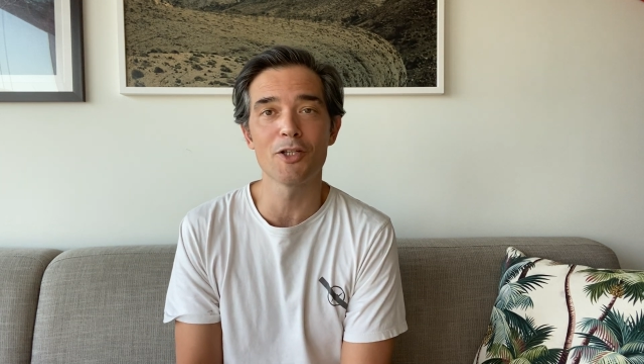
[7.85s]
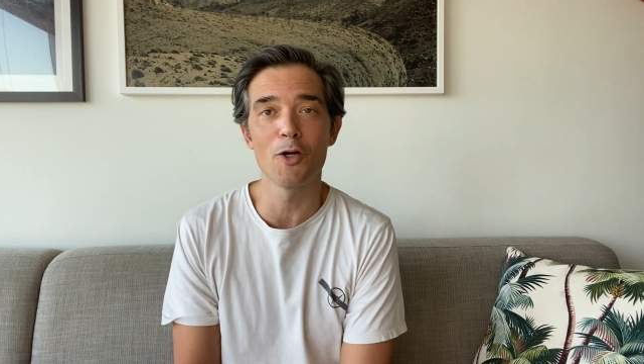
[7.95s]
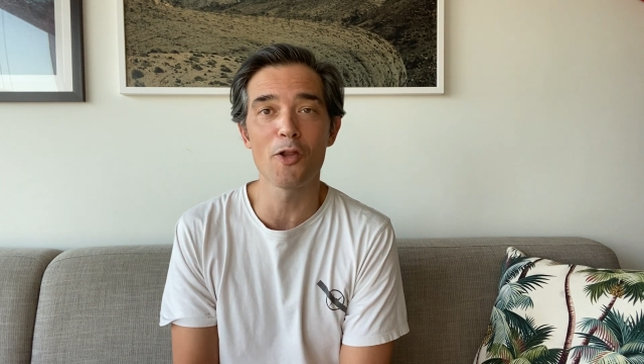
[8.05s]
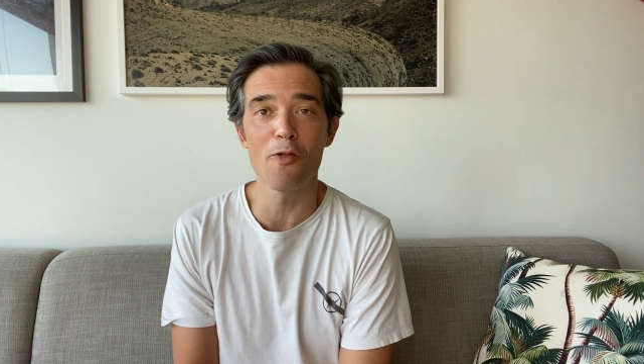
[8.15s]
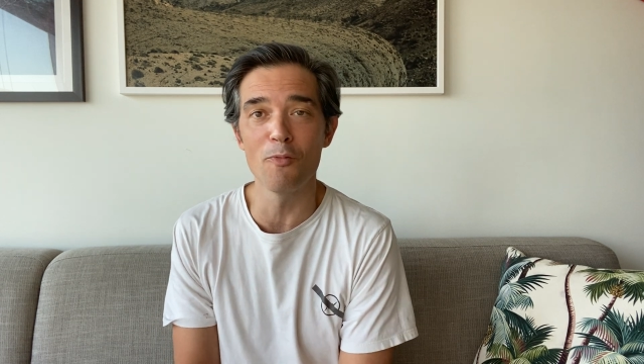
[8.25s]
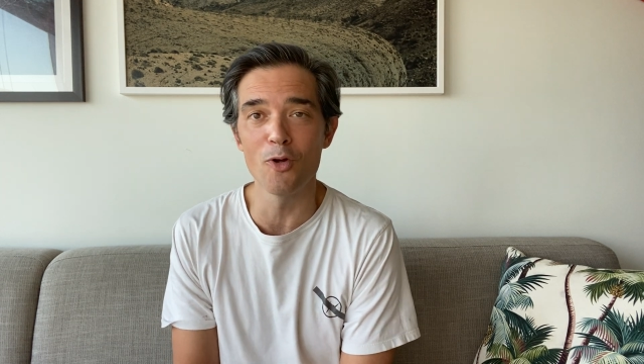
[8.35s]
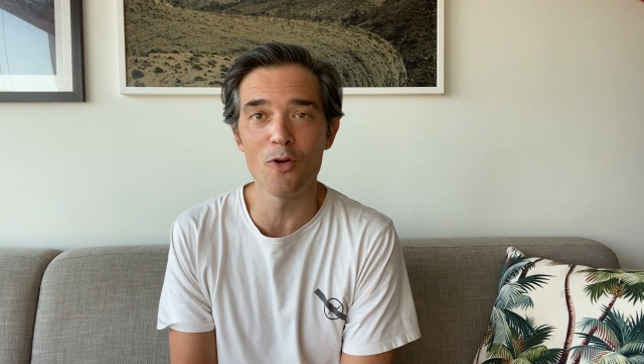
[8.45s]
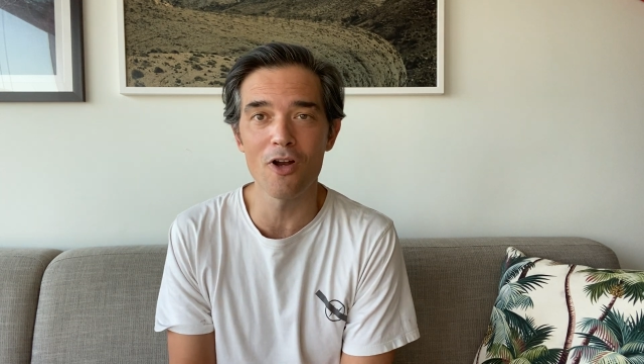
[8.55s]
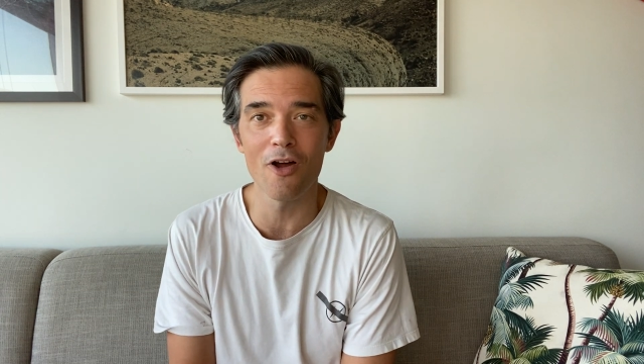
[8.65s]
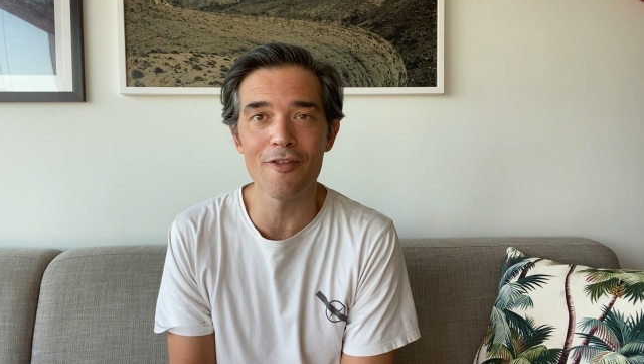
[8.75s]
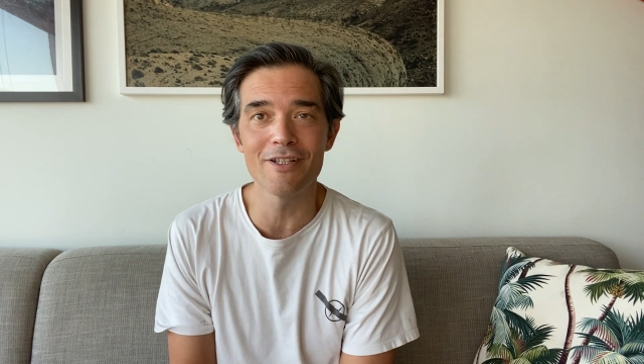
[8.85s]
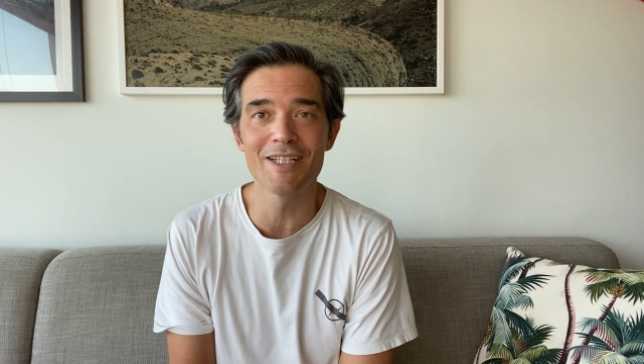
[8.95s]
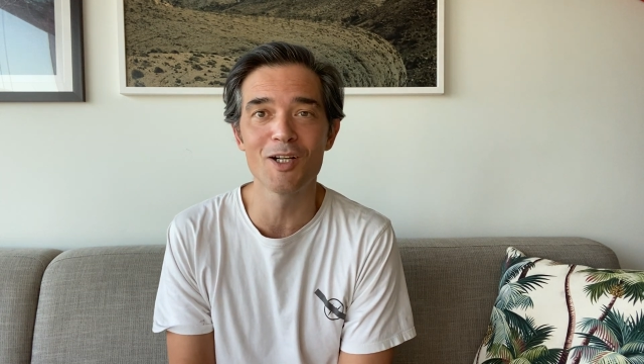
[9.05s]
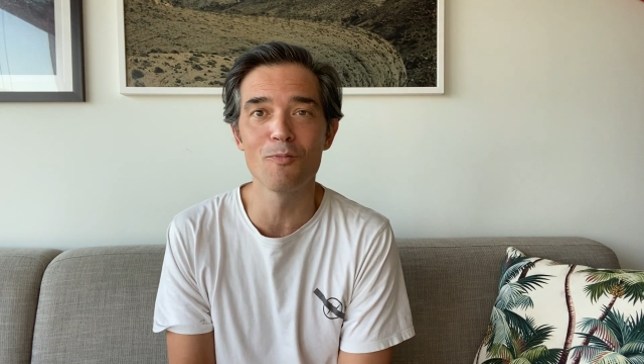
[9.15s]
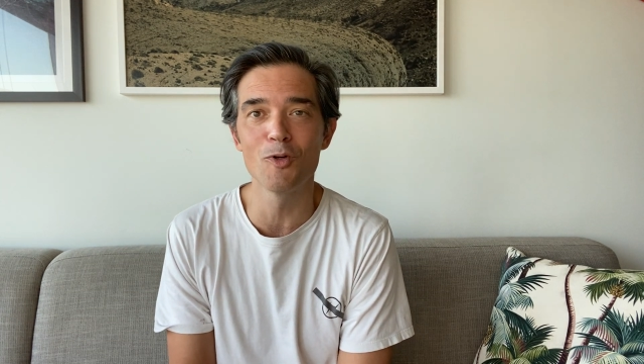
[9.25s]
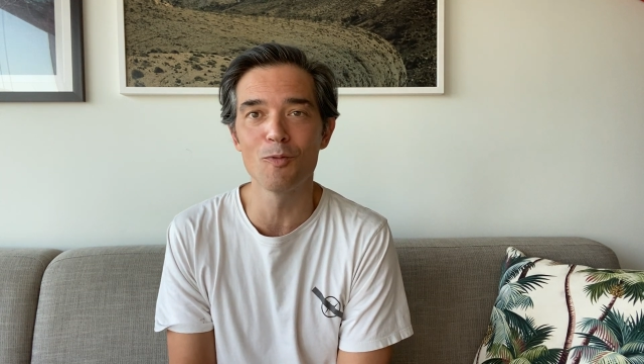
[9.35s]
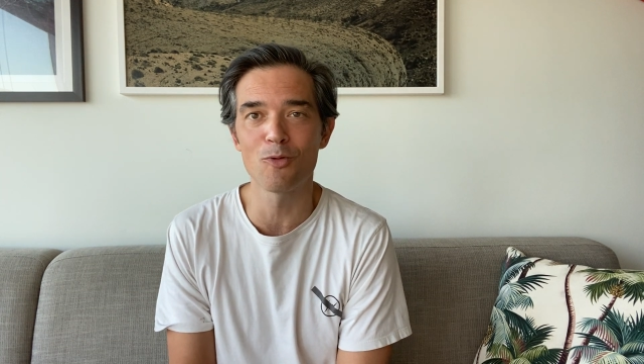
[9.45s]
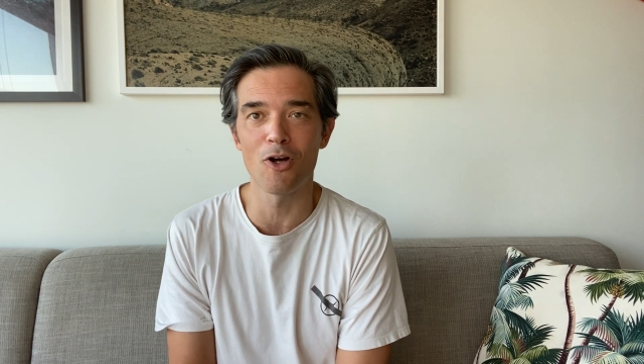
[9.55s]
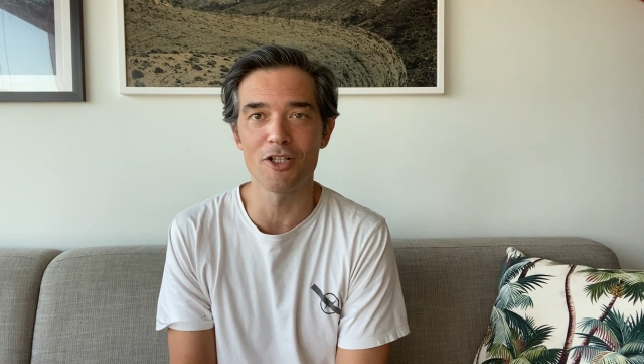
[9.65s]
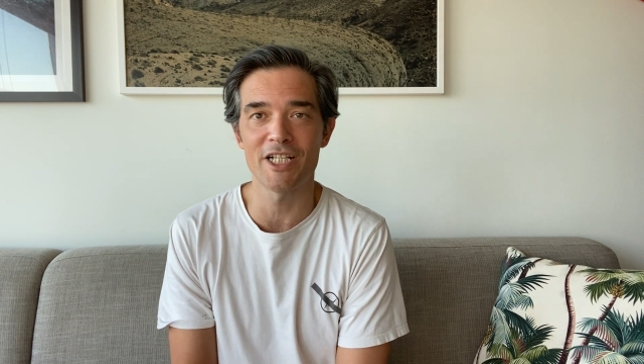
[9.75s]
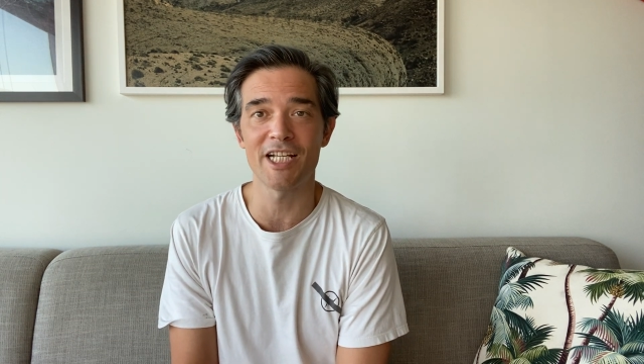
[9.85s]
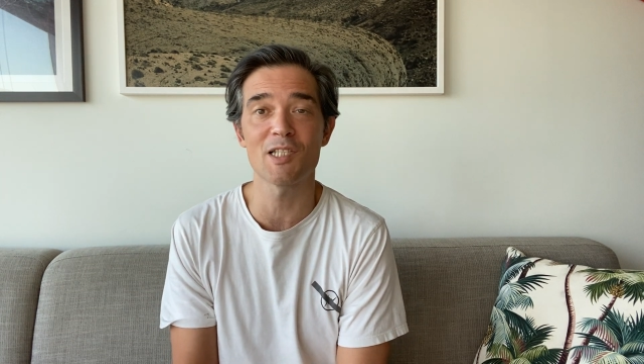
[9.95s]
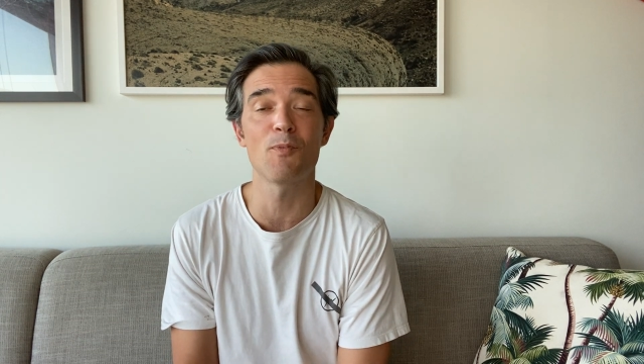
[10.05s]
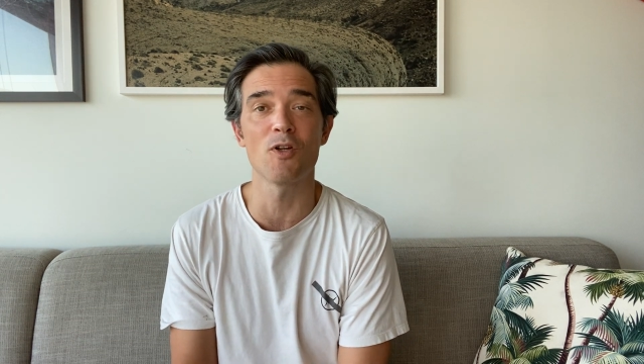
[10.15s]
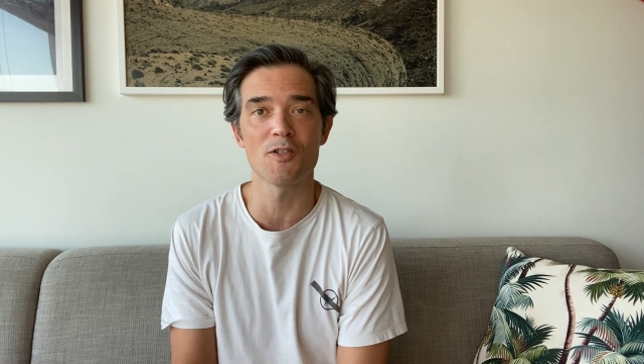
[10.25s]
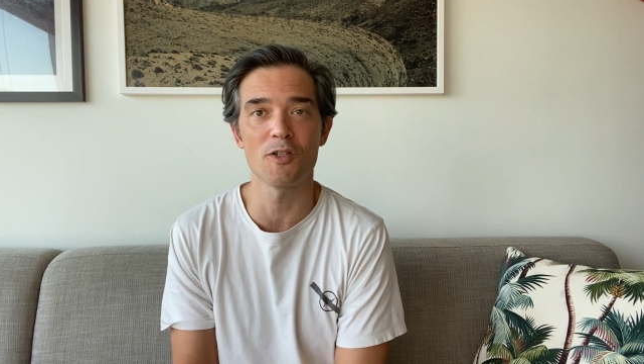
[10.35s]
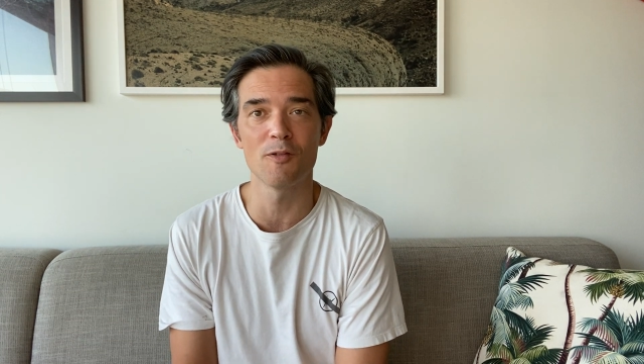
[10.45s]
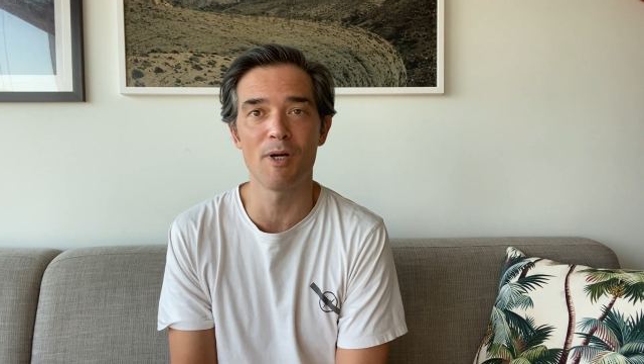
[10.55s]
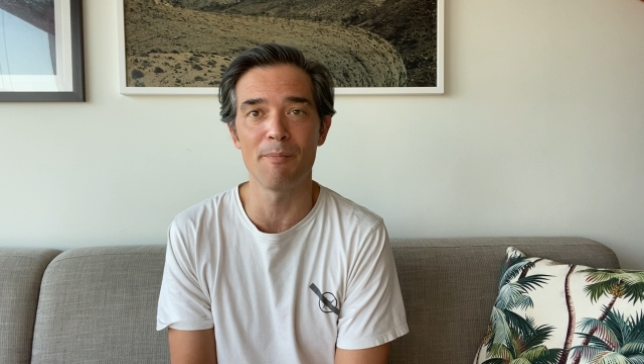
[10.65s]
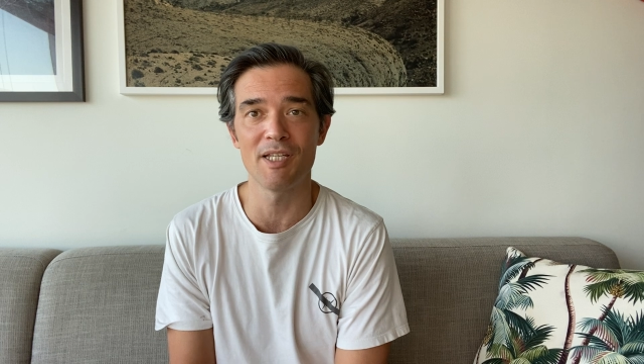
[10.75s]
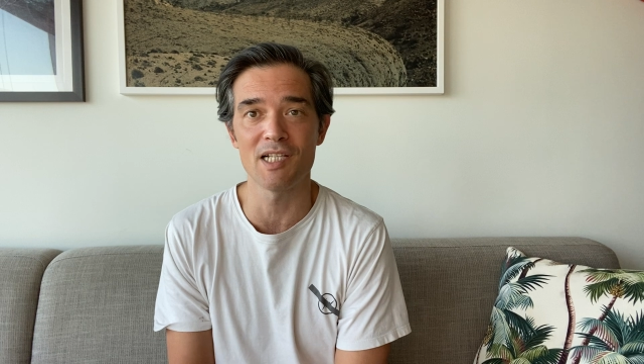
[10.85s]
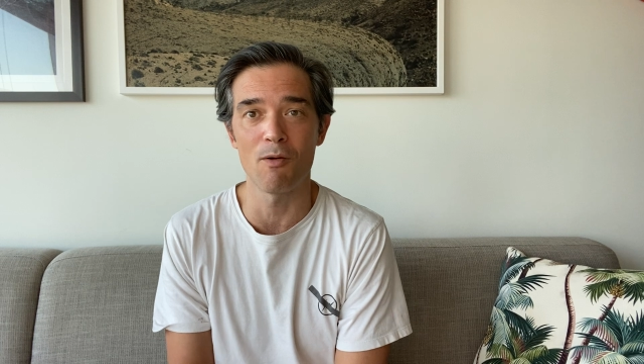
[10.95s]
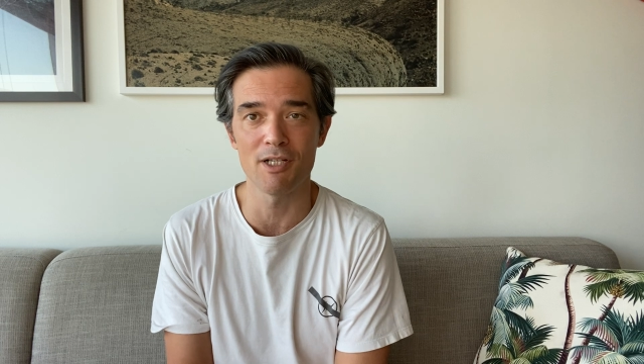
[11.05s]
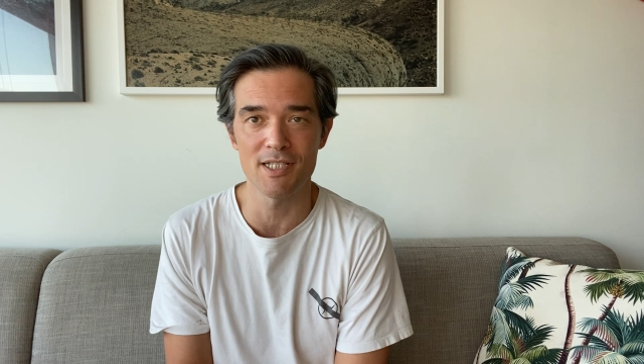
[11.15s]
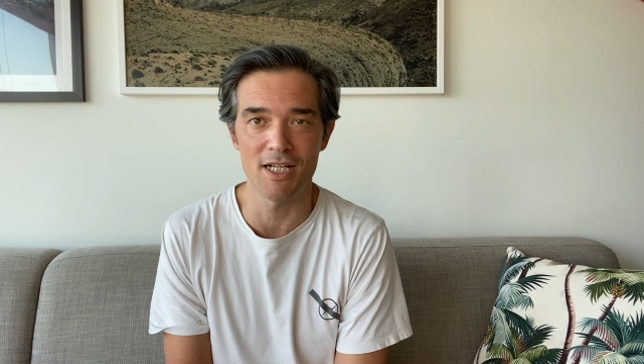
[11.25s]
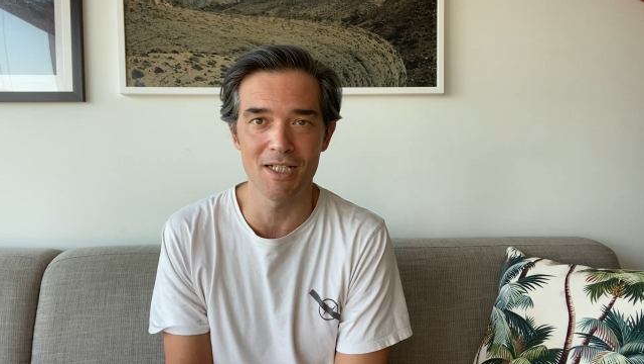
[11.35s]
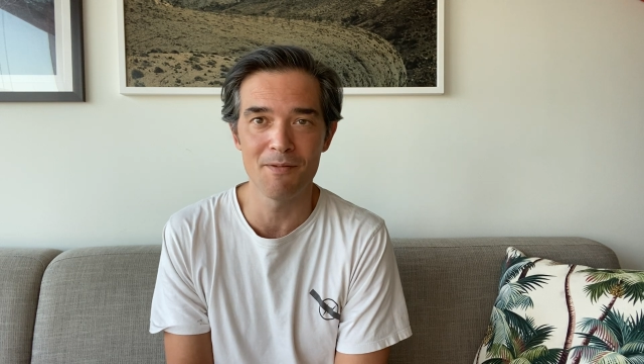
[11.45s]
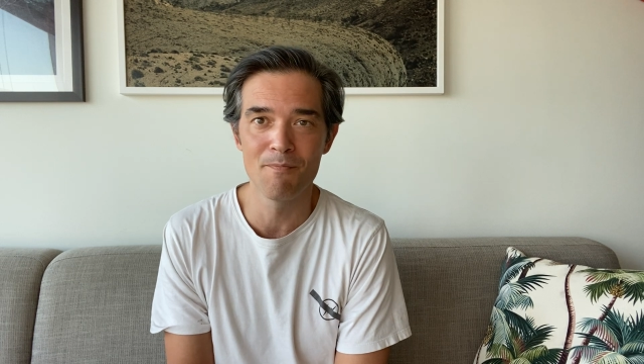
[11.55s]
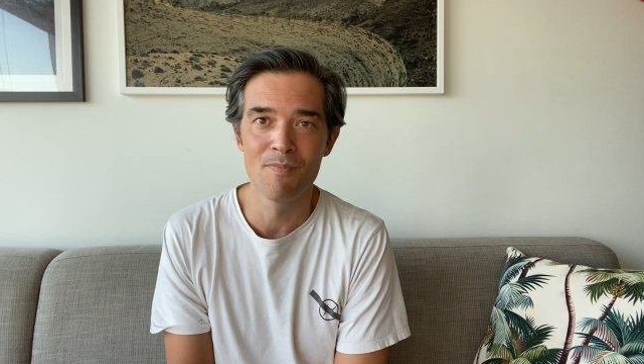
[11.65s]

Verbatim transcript: to go to the moon on the Dear Moon project sponsored by Maezawa san